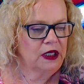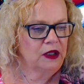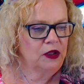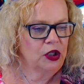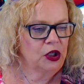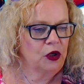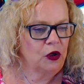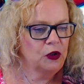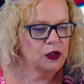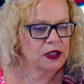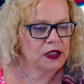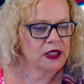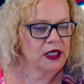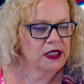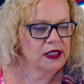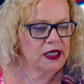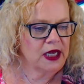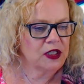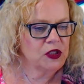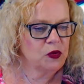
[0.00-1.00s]
Nicole
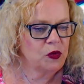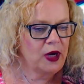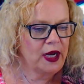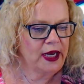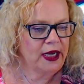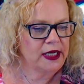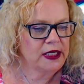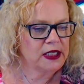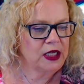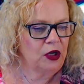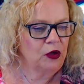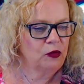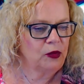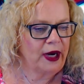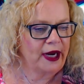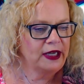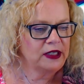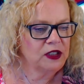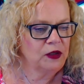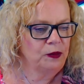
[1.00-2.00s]
says, that's why I tell
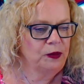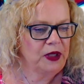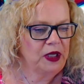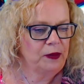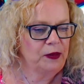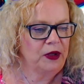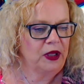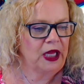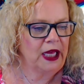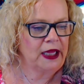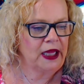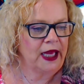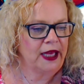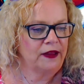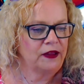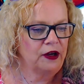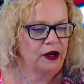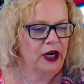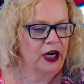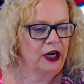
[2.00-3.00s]
random people I
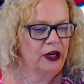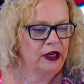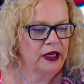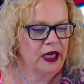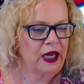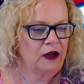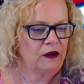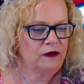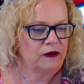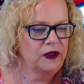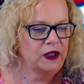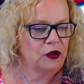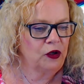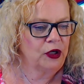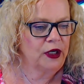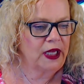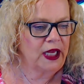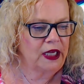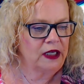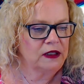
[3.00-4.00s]
like their hair and outfit
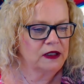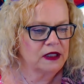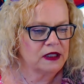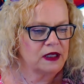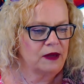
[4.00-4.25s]
or nails.